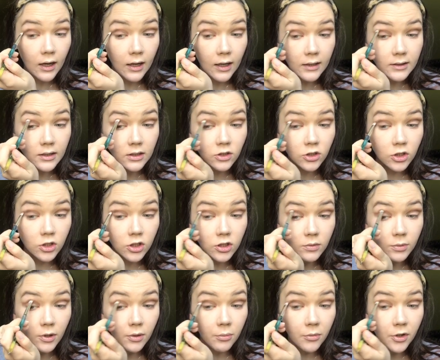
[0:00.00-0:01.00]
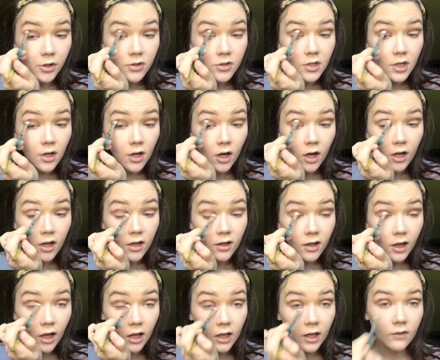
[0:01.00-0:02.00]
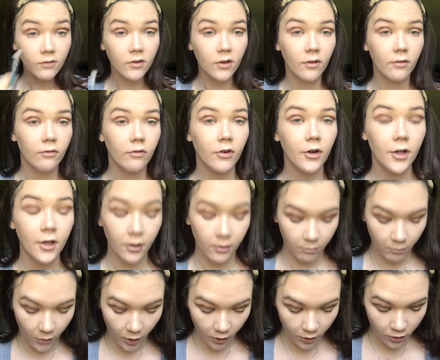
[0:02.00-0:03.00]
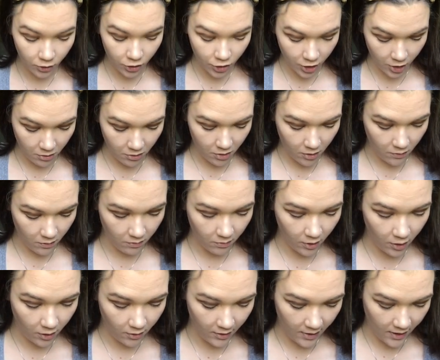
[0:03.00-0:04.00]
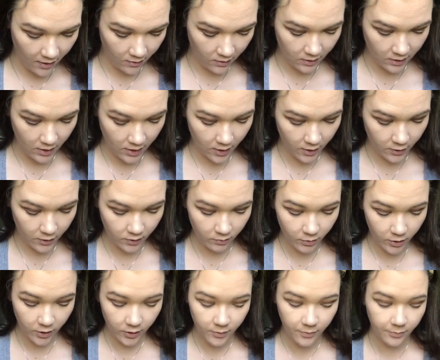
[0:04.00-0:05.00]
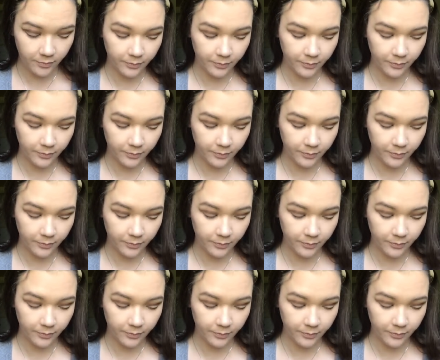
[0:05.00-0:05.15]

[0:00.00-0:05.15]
I guess I should just put music on and not left a freaking murder show going on downstairs, but